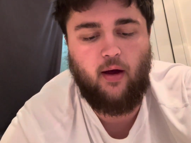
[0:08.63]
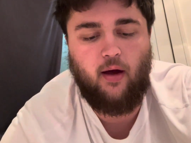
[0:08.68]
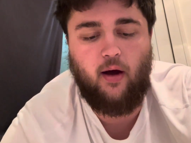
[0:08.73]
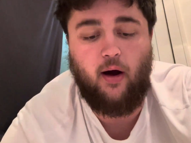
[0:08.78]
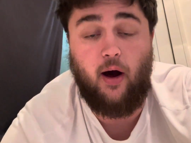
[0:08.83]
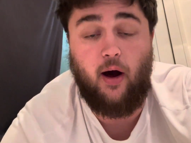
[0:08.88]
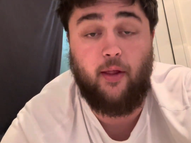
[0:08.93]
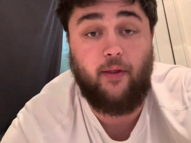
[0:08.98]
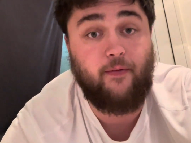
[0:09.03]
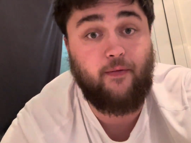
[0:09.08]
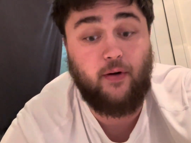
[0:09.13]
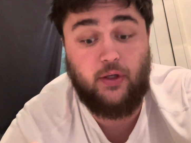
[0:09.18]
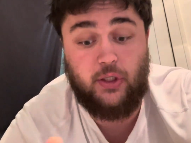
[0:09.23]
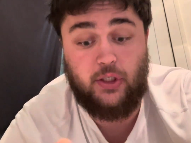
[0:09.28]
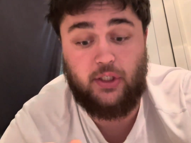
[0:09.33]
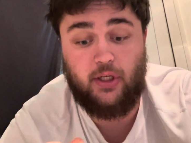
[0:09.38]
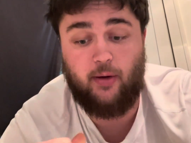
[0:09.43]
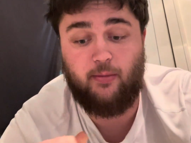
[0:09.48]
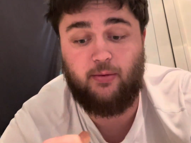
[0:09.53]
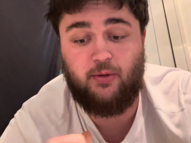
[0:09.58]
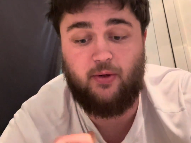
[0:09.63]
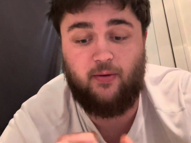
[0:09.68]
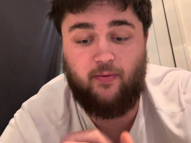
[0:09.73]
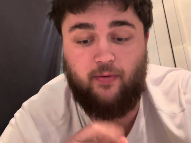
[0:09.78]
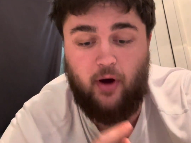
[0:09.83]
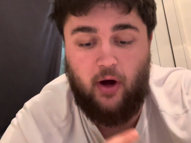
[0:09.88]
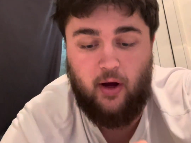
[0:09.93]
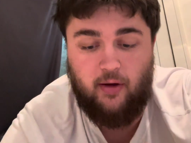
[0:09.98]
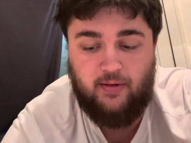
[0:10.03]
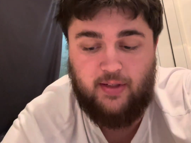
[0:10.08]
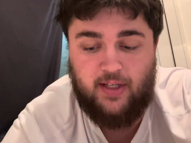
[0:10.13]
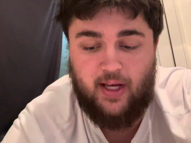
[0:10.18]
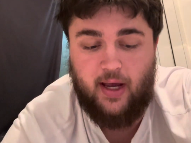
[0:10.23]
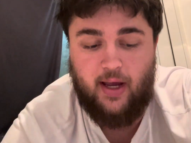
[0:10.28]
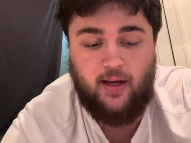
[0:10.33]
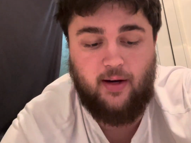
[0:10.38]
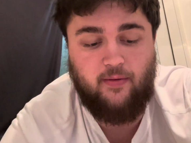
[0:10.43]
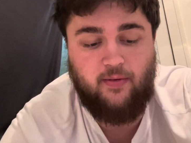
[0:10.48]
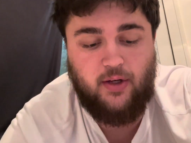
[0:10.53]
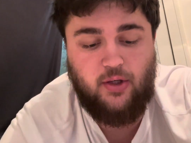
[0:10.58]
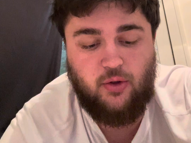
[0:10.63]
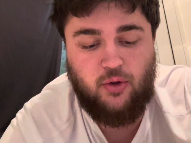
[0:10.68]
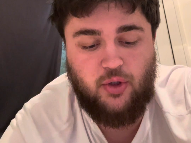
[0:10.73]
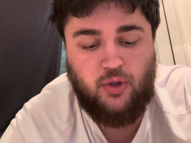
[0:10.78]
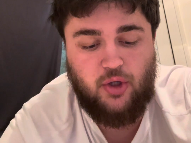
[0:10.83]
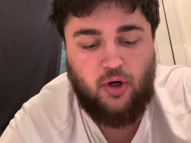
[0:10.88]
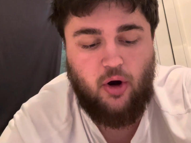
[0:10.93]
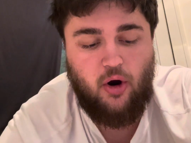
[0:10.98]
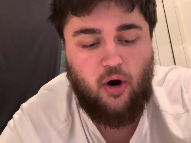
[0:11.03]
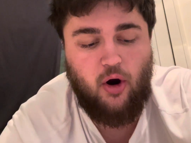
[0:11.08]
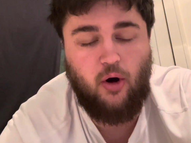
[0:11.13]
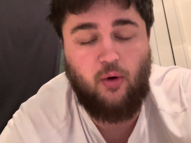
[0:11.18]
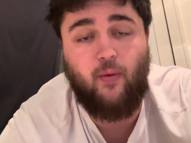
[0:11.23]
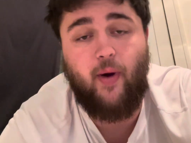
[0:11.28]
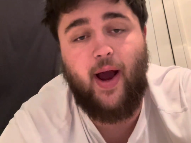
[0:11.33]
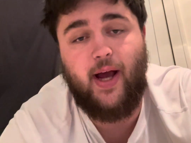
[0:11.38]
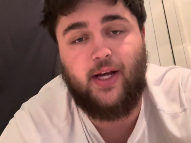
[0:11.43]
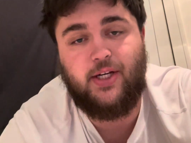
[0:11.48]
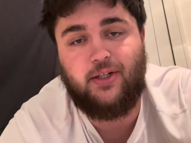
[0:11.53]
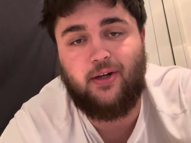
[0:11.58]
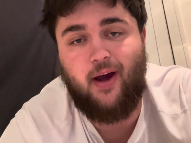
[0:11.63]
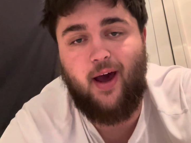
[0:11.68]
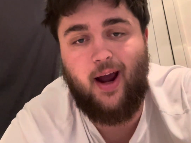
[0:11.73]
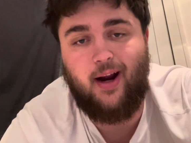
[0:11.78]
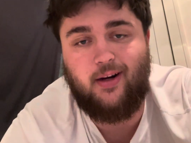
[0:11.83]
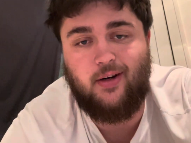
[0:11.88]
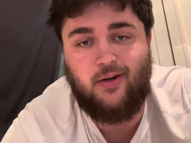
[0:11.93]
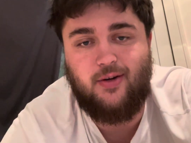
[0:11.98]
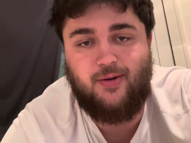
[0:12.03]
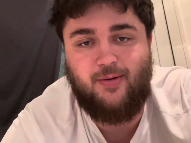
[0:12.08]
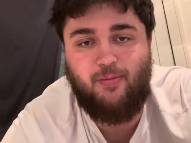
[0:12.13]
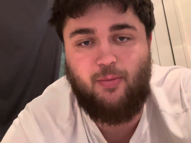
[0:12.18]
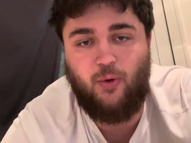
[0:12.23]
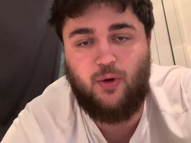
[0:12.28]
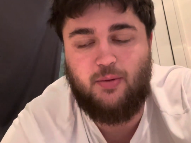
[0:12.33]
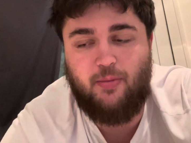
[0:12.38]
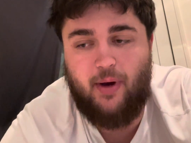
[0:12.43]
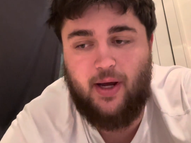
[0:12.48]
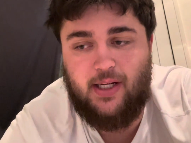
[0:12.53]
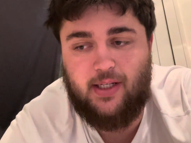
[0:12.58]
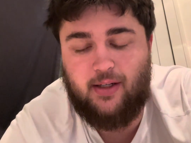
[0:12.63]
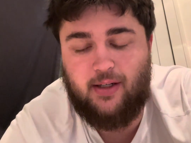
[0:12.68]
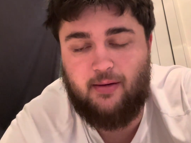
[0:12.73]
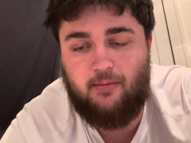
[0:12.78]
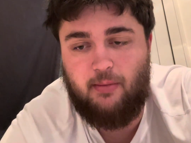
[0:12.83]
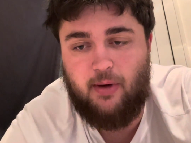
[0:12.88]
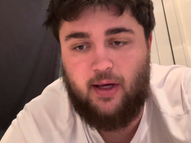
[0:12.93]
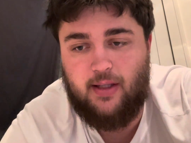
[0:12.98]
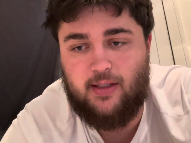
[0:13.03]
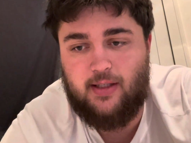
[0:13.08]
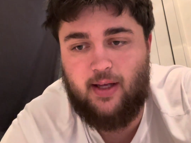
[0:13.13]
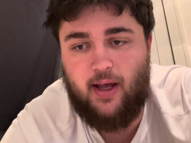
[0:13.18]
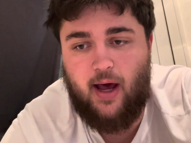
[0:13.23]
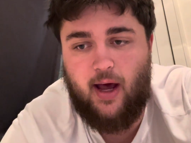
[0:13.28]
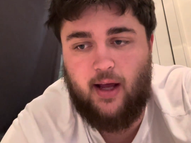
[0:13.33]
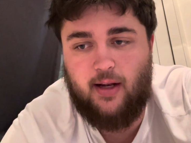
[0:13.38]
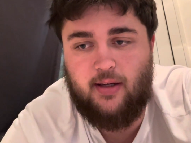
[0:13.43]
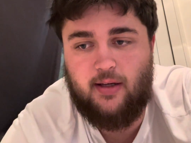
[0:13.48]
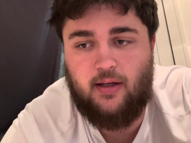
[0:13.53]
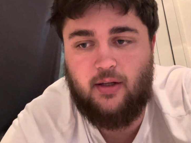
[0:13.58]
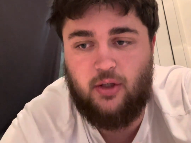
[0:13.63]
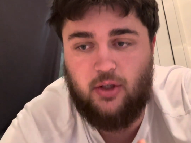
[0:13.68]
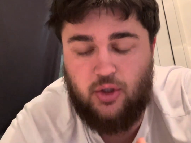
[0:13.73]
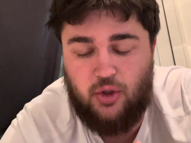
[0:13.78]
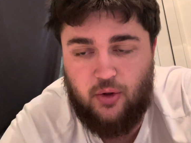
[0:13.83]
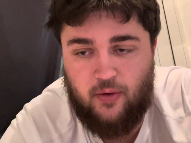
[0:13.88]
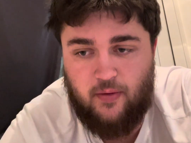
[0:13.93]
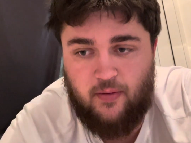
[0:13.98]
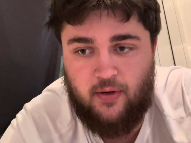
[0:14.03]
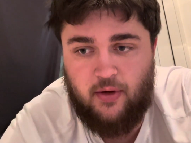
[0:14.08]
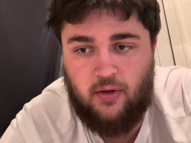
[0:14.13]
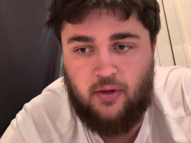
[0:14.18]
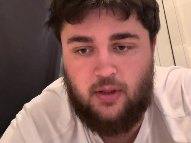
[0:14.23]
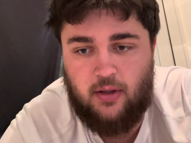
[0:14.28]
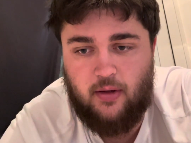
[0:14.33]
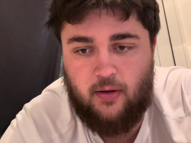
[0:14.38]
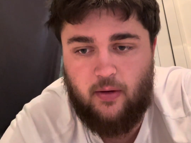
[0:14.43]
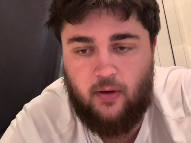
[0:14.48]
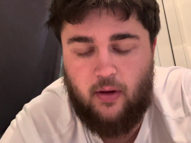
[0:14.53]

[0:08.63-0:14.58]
The first assumption involves that individuals are rational actors, which basically means that the juveniles,